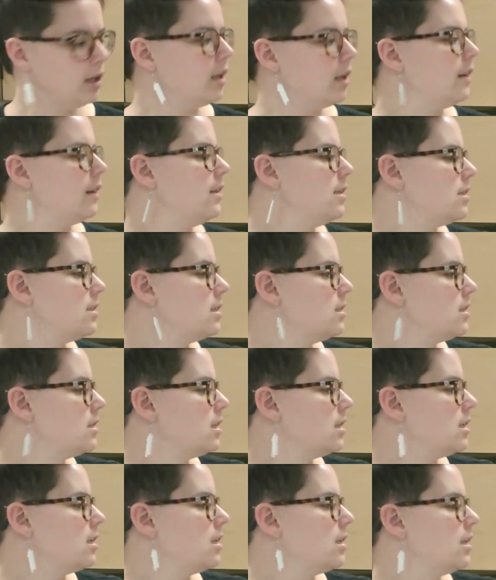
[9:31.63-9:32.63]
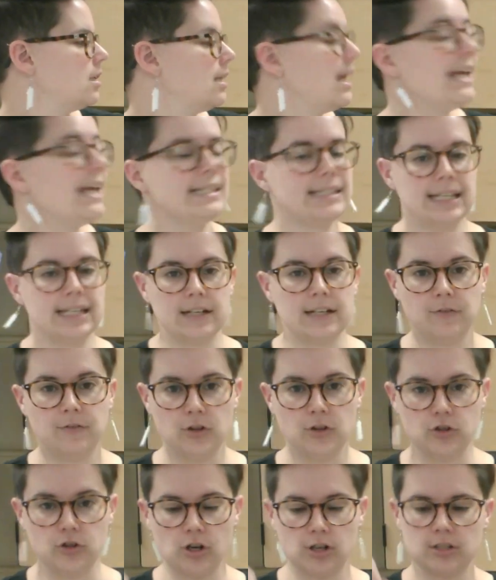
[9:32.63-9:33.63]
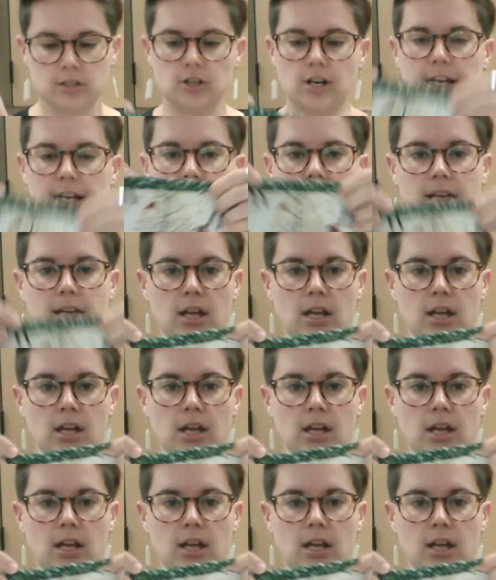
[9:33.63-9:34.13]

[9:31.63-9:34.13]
This is the casing for the drawstring.